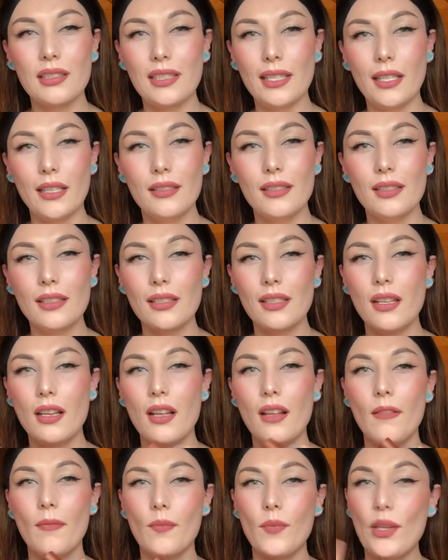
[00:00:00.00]
scents,
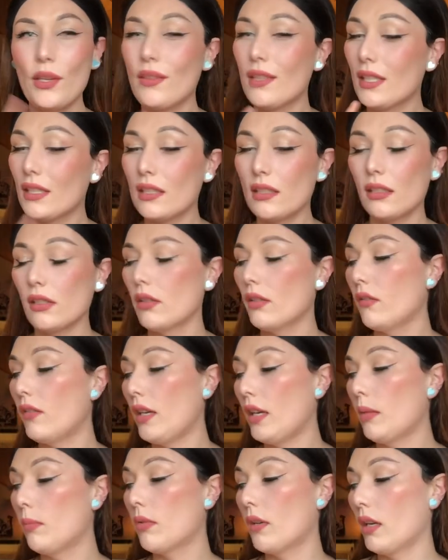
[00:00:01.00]
then this is your
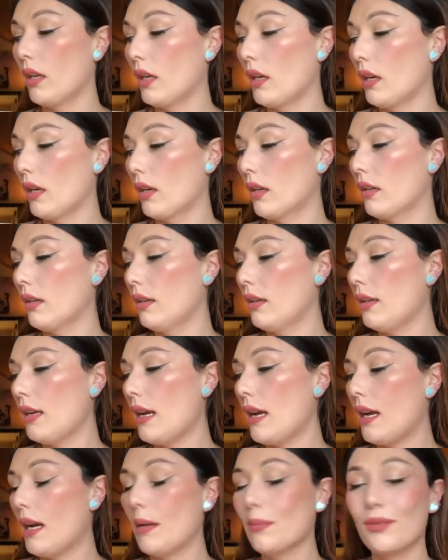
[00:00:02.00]
vibe right here.
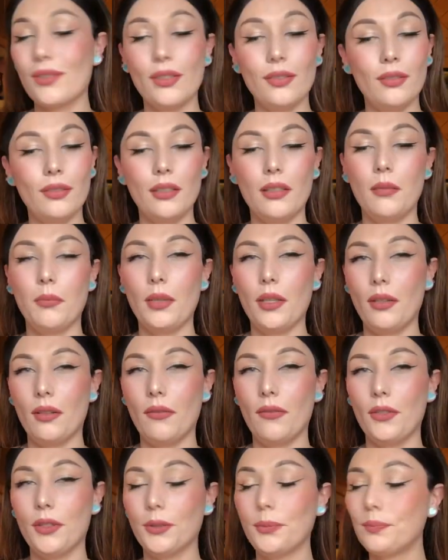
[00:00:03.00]
Absolutely
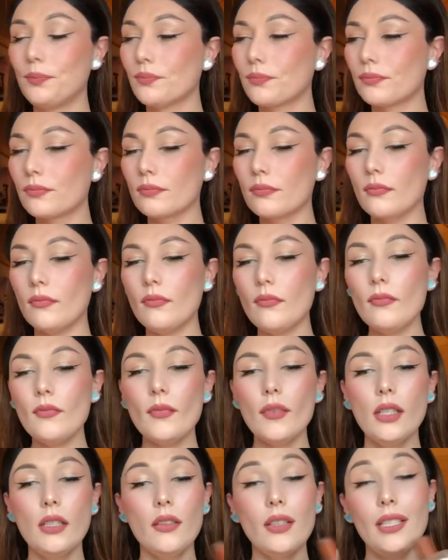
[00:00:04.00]
beautiful.
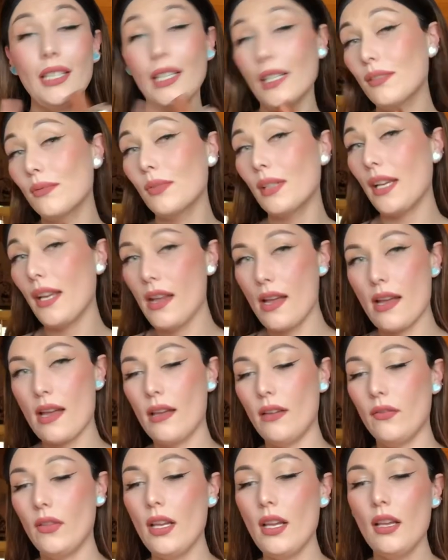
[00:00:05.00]
The next one I
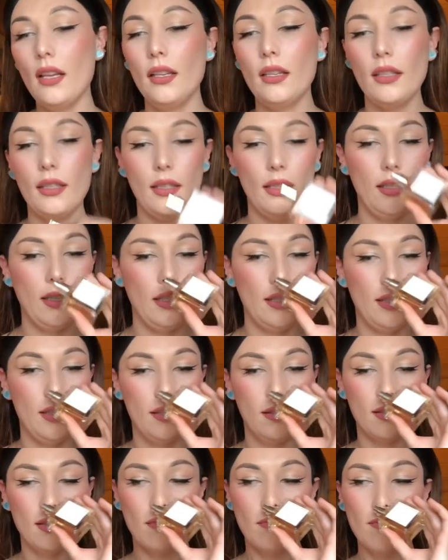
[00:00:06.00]
have
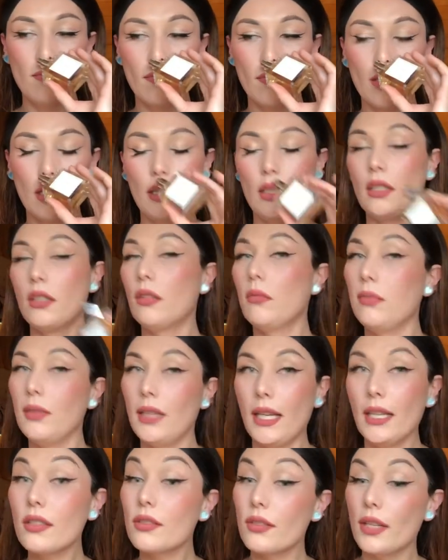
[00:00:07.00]
is Little
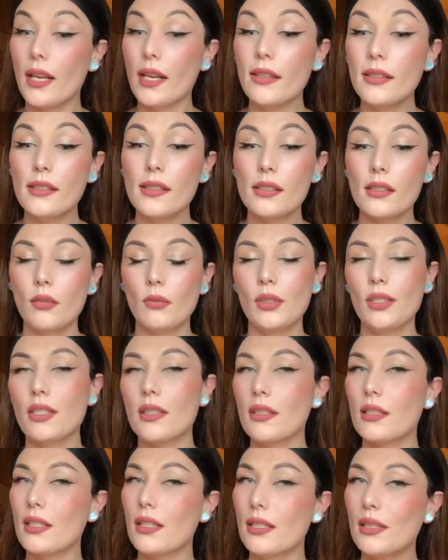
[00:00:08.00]
Black Dress, which is
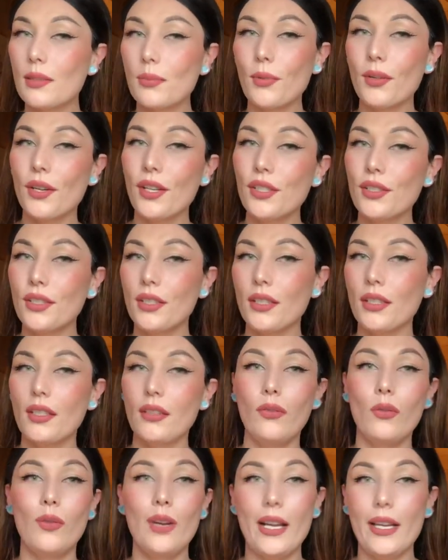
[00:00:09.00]
an inspiration of
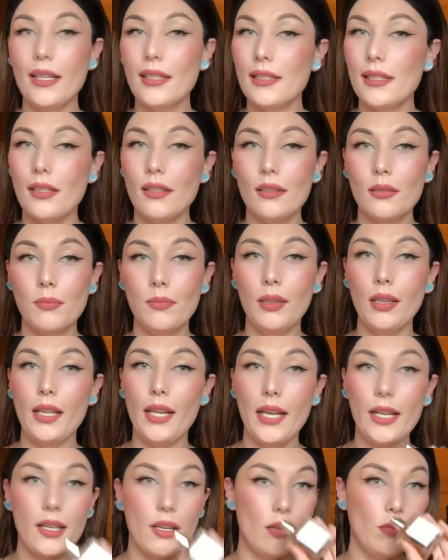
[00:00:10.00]
YSL's
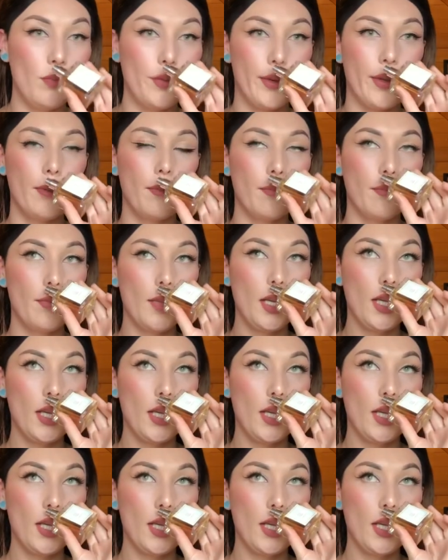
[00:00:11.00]
Black Opium.